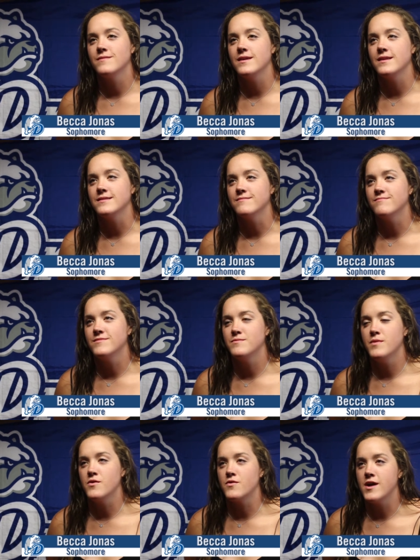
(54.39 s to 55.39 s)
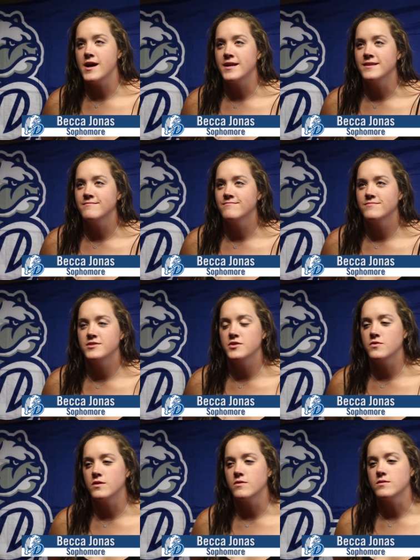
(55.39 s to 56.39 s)
and the boat ride
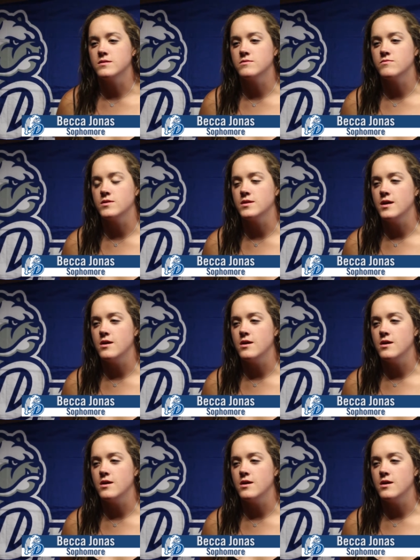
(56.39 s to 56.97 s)
tour was really